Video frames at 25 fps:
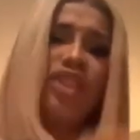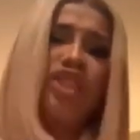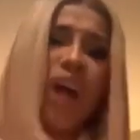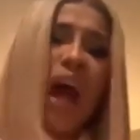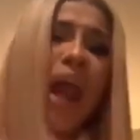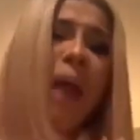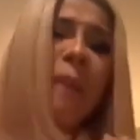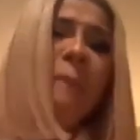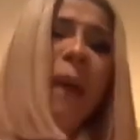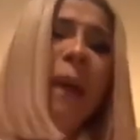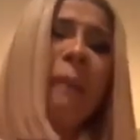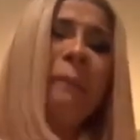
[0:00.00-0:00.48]

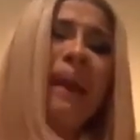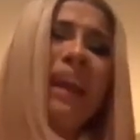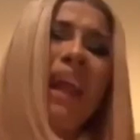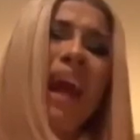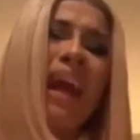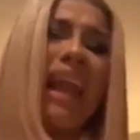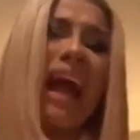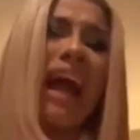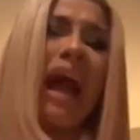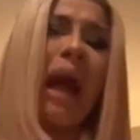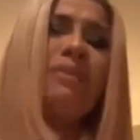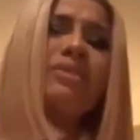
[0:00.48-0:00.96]
And try to make
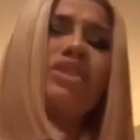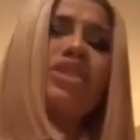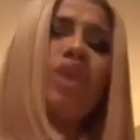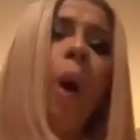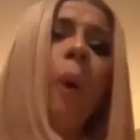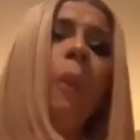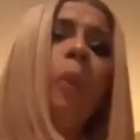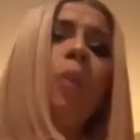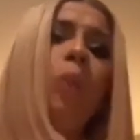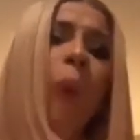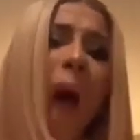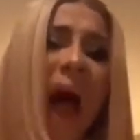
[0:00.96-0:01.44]
me look like
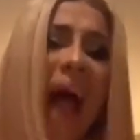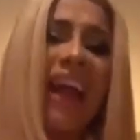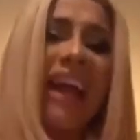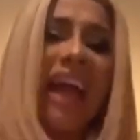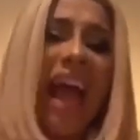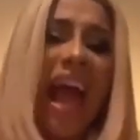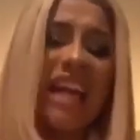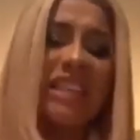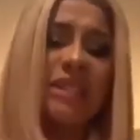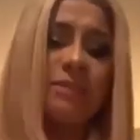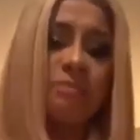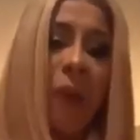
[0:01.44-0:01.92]
I'm some
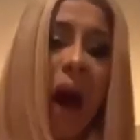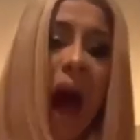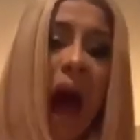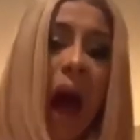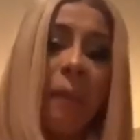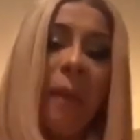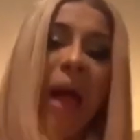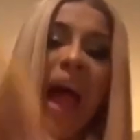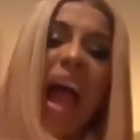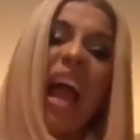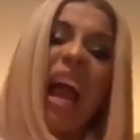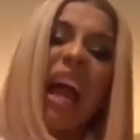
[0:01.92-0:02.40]
whack ass
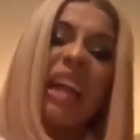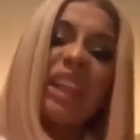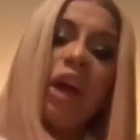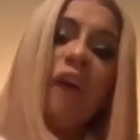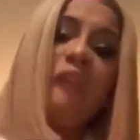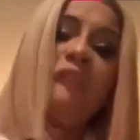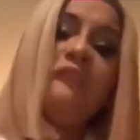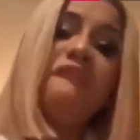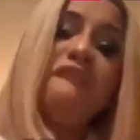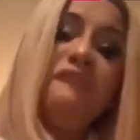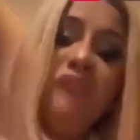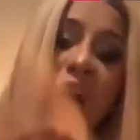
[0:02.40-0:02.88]
mom.
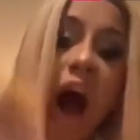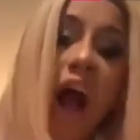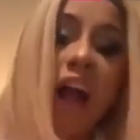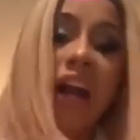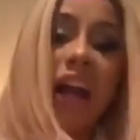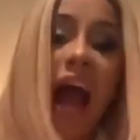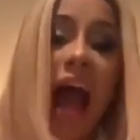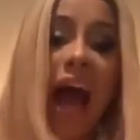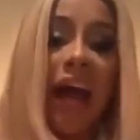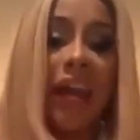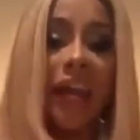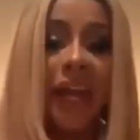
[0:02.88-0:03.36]
Get the
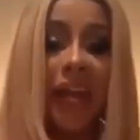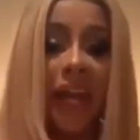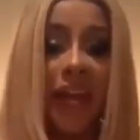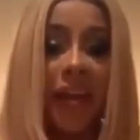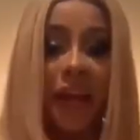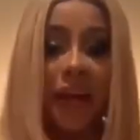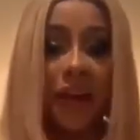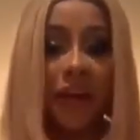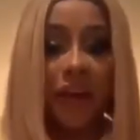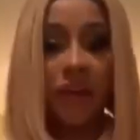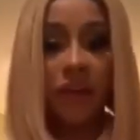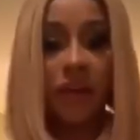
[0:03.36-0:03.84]
fuck out of
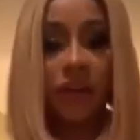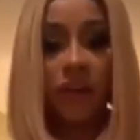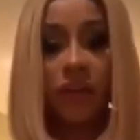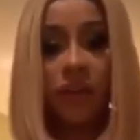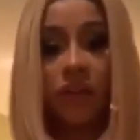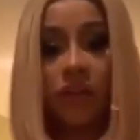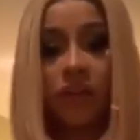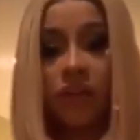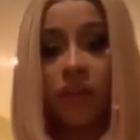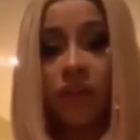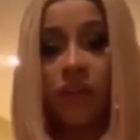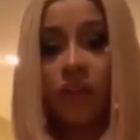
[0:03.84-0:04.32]
here.
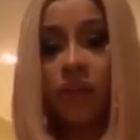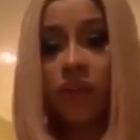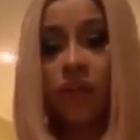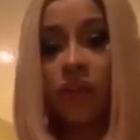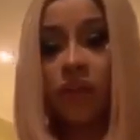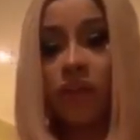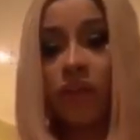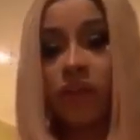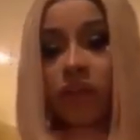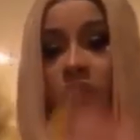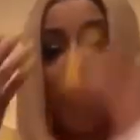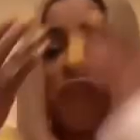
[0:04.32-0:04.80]

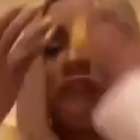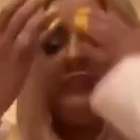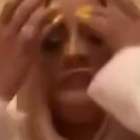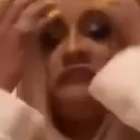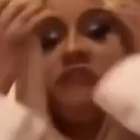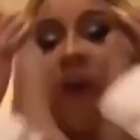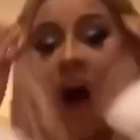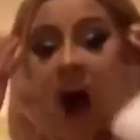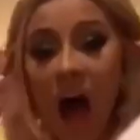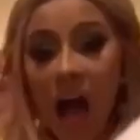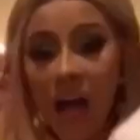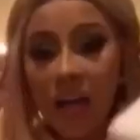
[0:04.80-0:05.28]
The
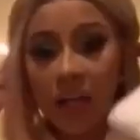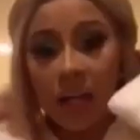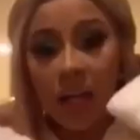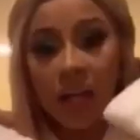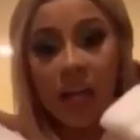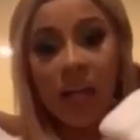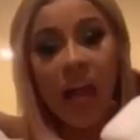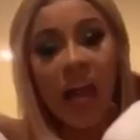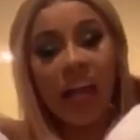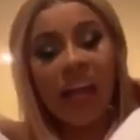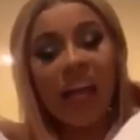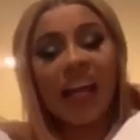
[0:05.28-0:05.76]
fuck?
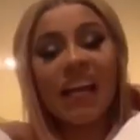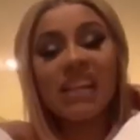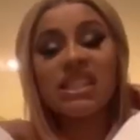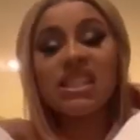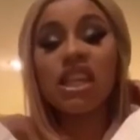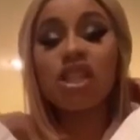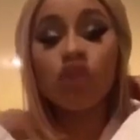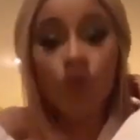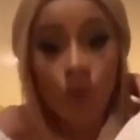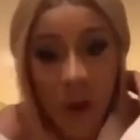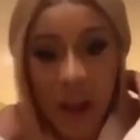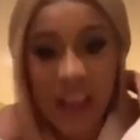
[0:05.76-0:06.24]
And
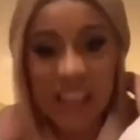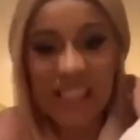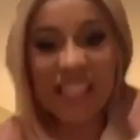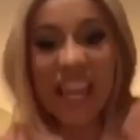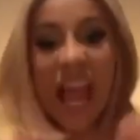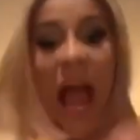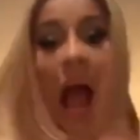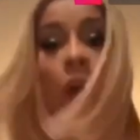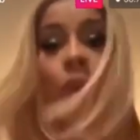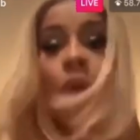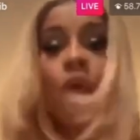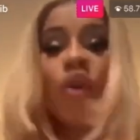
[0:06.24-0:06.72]
niggas is
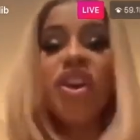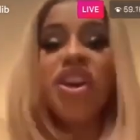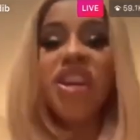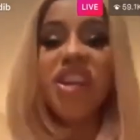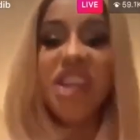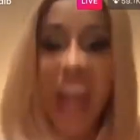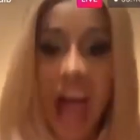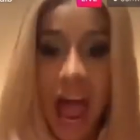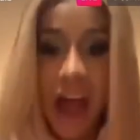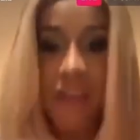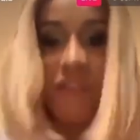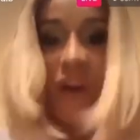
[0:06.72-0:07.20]
crazy. I
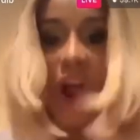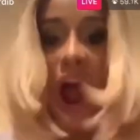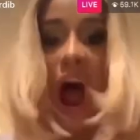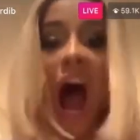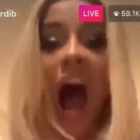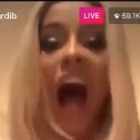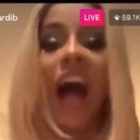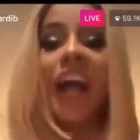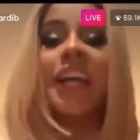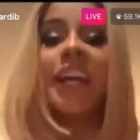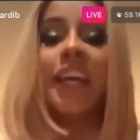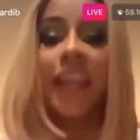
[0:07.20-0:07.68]
will
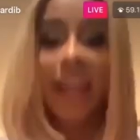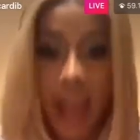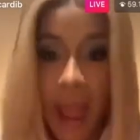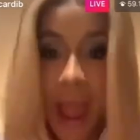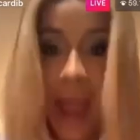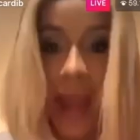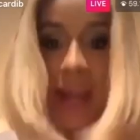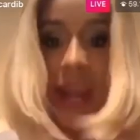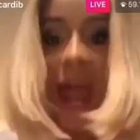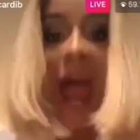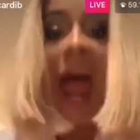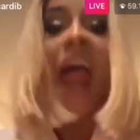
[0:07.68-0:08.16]
never
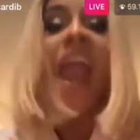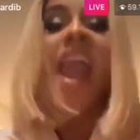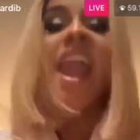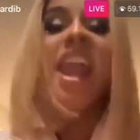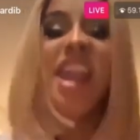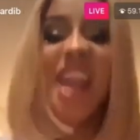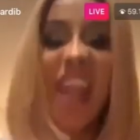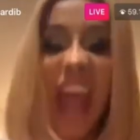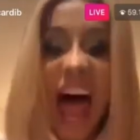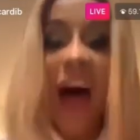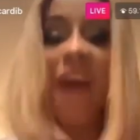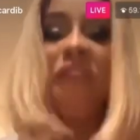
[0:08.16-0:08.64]
again,
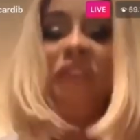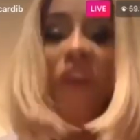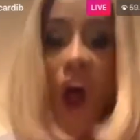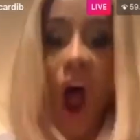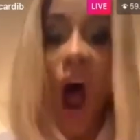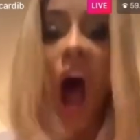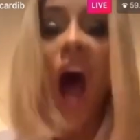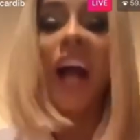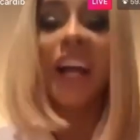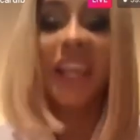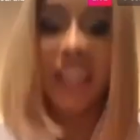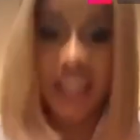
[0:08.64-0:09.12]

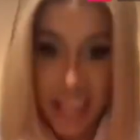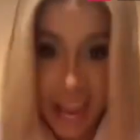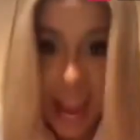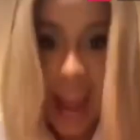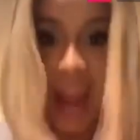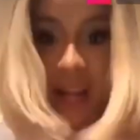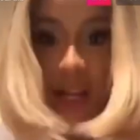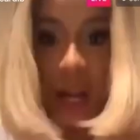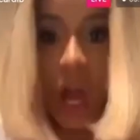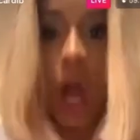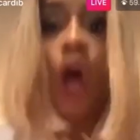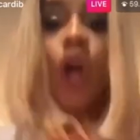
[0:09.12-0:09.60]
never
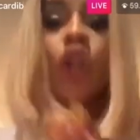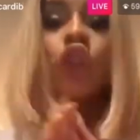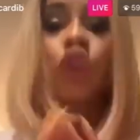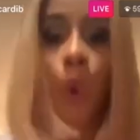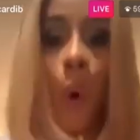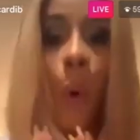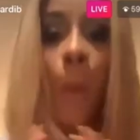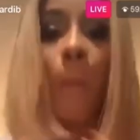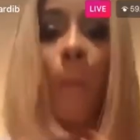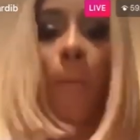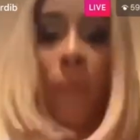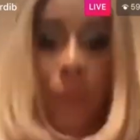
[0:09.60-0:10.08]
again
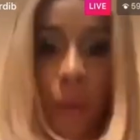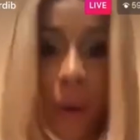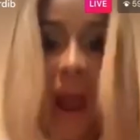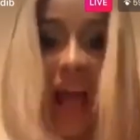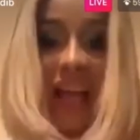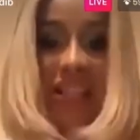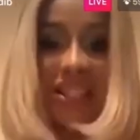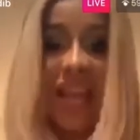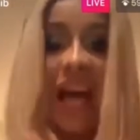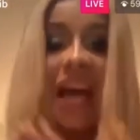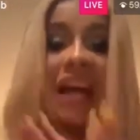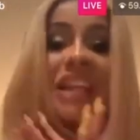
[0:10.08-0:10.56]
do
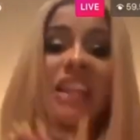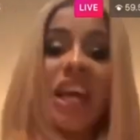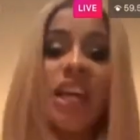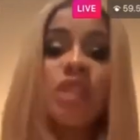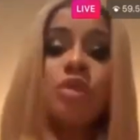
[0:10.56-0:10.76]
press.